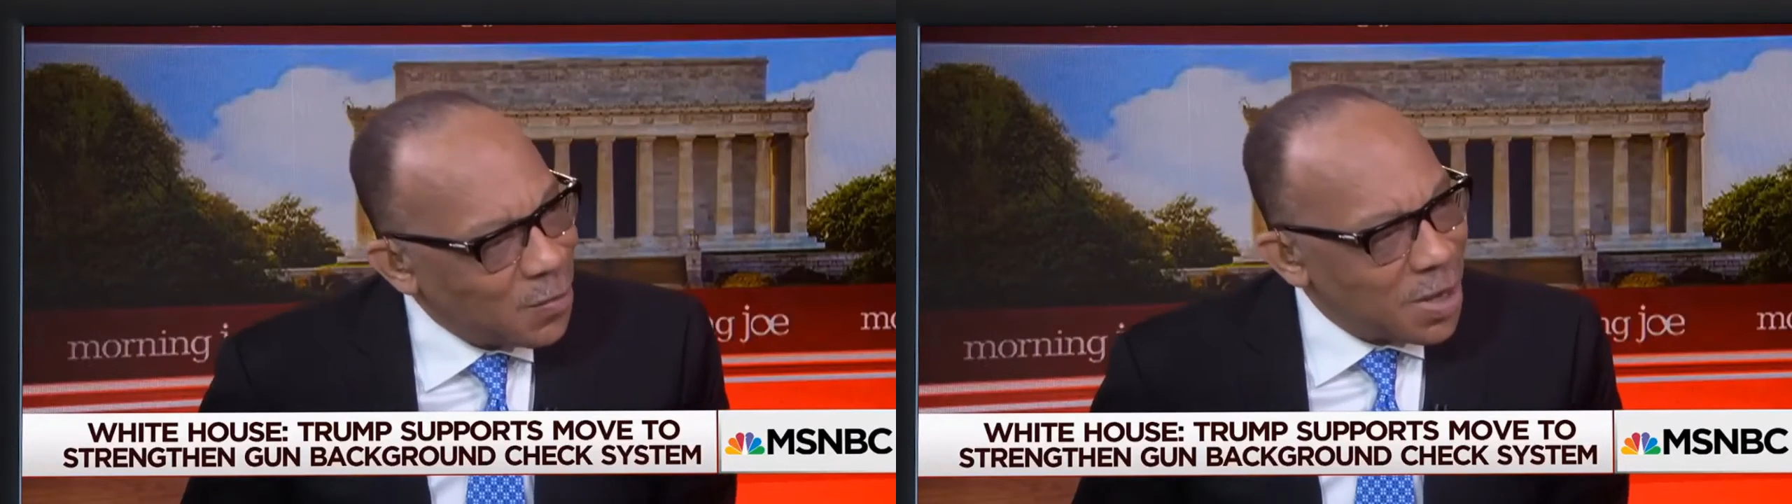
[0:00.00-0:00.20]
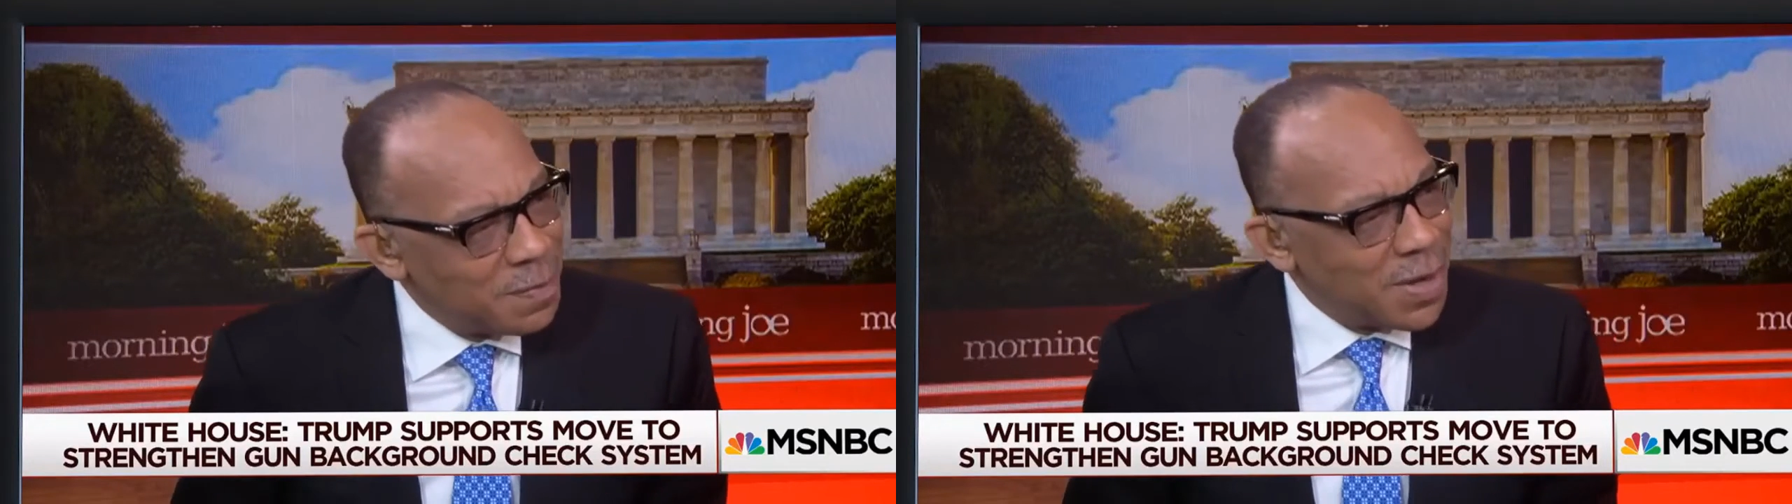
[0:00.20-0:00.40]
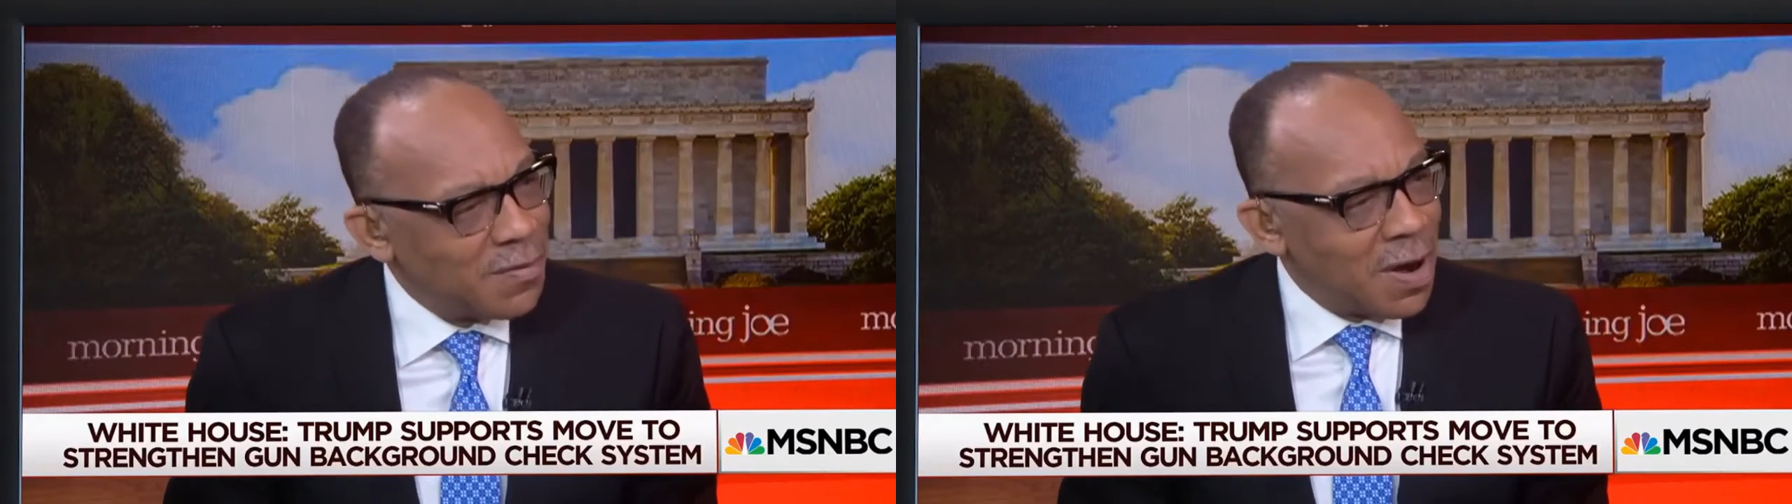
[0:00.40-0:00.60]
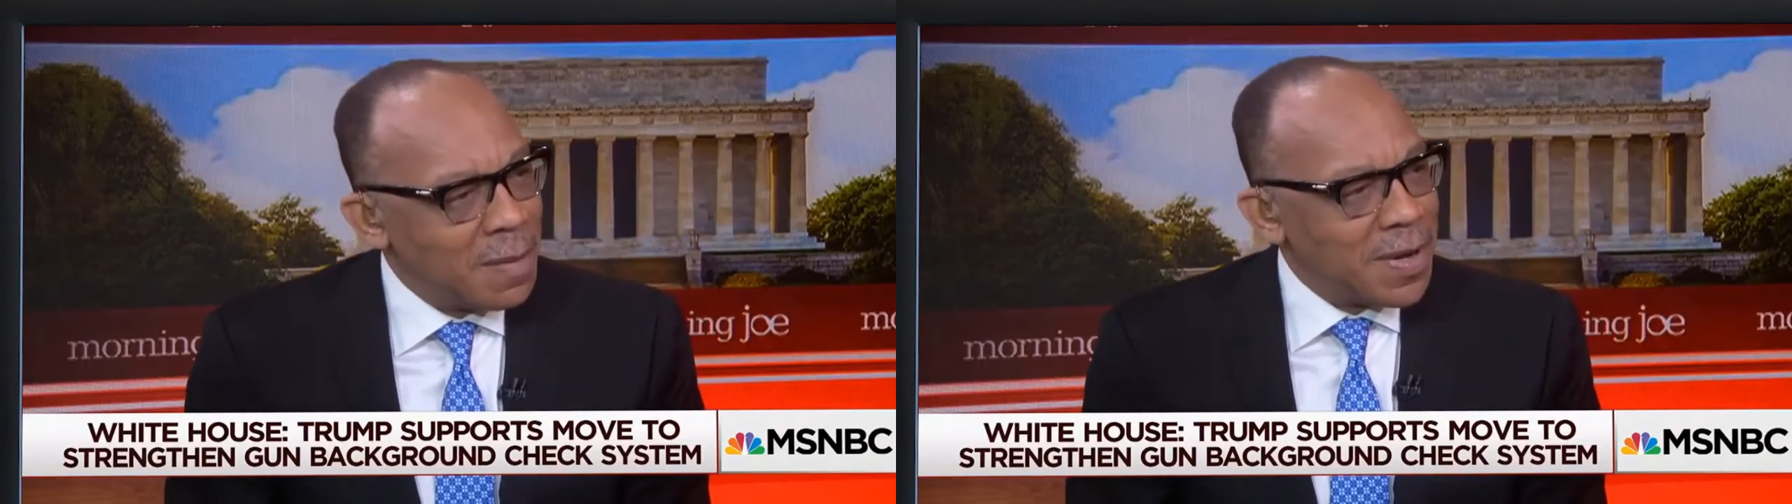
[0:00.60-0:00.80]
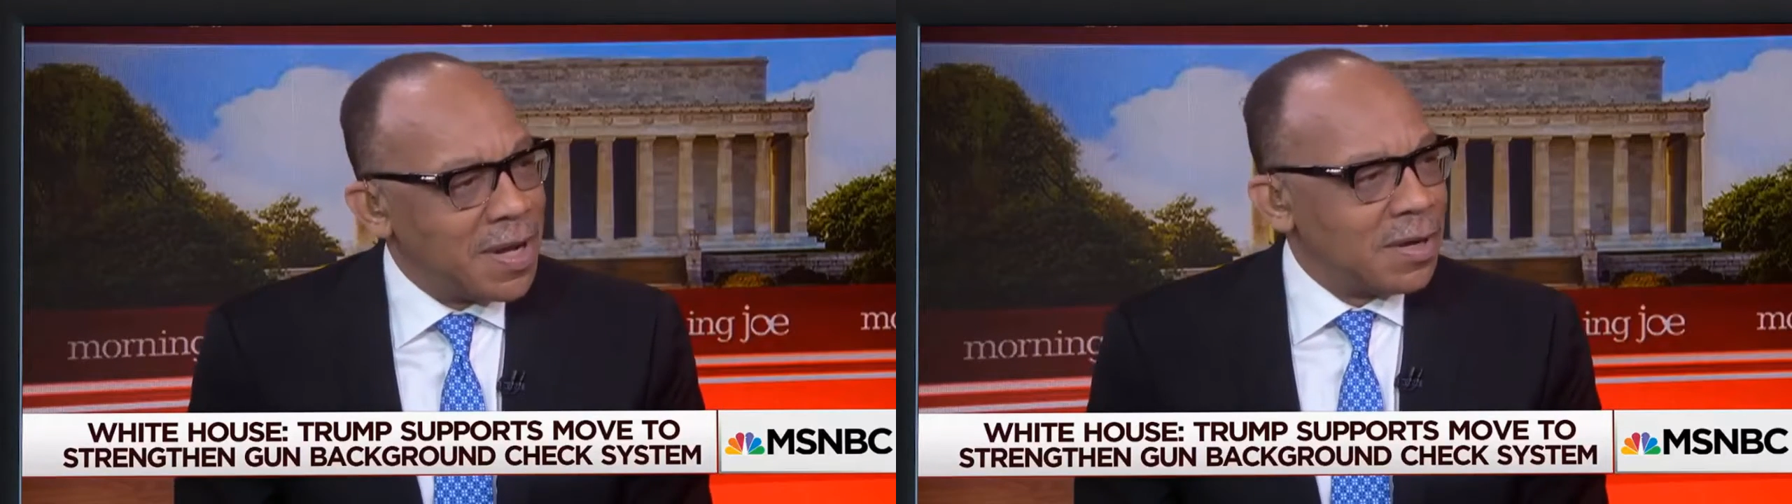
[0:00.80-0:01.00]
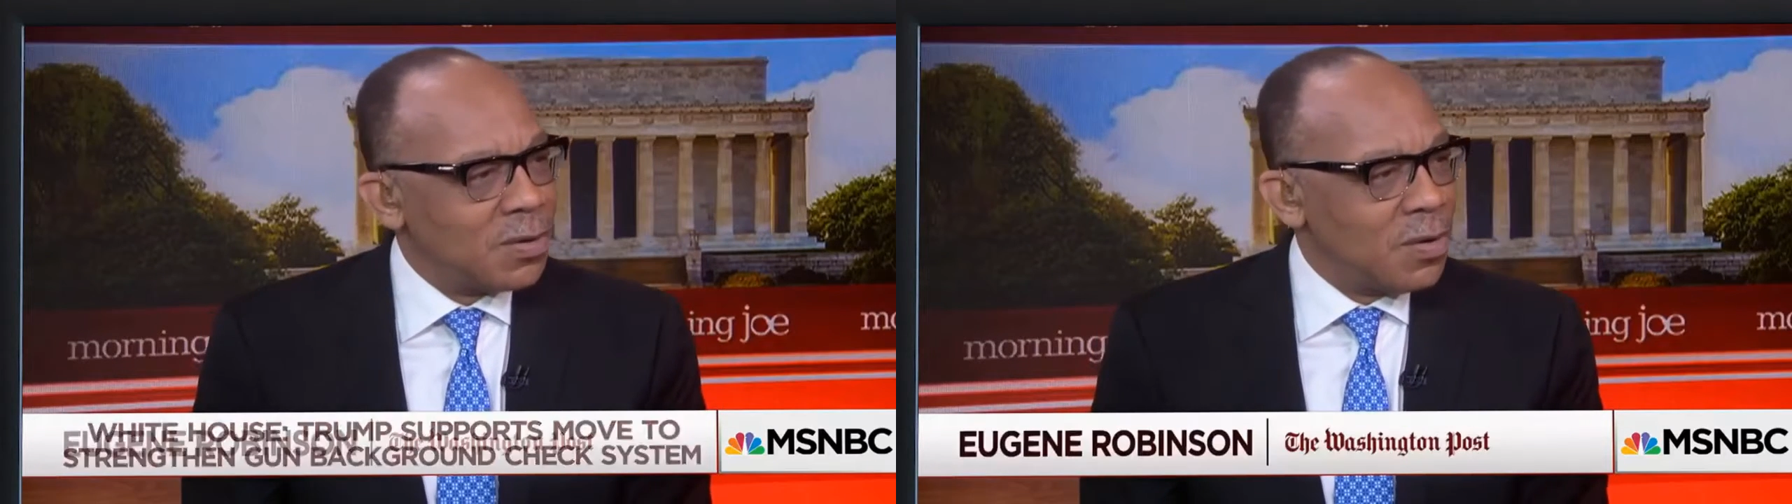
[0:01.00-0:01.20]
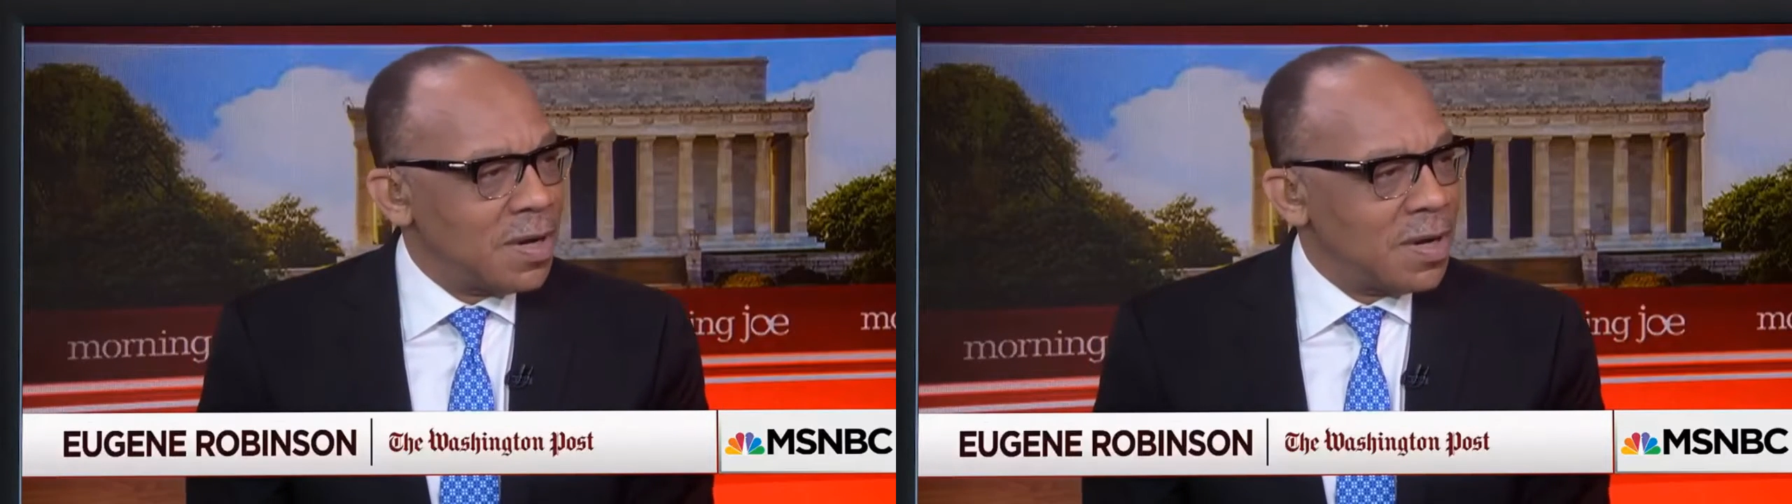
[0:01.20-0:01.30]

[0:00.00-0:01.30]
what Mitt Romney is